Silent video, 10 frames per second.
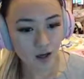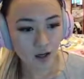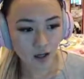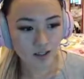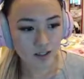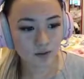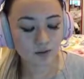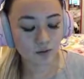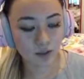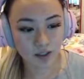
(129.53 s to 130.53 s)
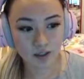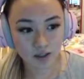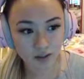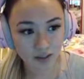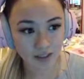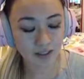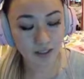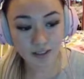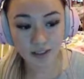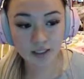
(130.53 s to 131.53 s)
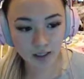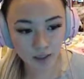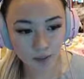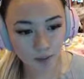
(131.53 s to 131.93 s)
Also, for the GDD Club,